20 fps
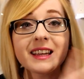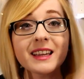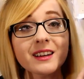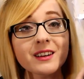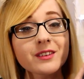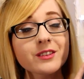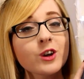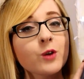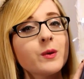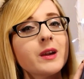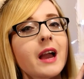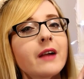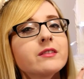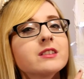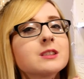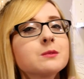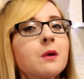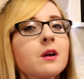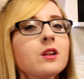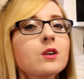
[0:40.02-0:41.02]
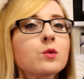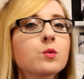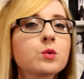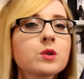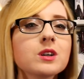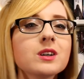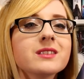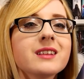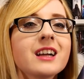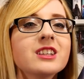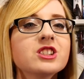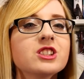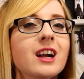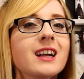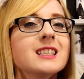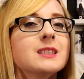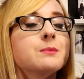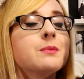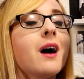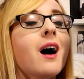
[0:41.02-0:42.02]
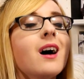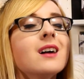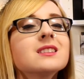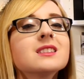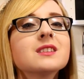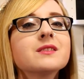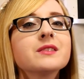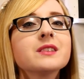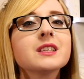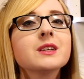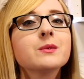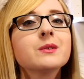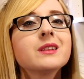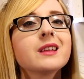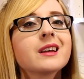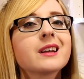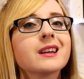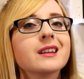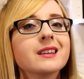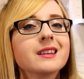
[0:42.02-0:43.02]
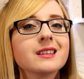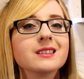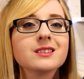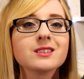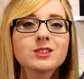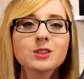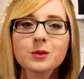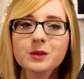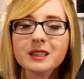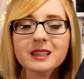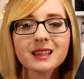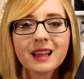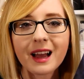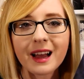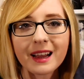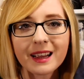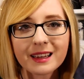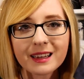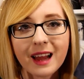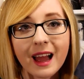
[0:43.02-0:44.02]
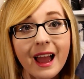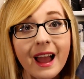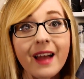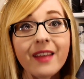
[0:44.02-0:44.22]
here, though we have a smaller world that that shines positively with a condensed storyline.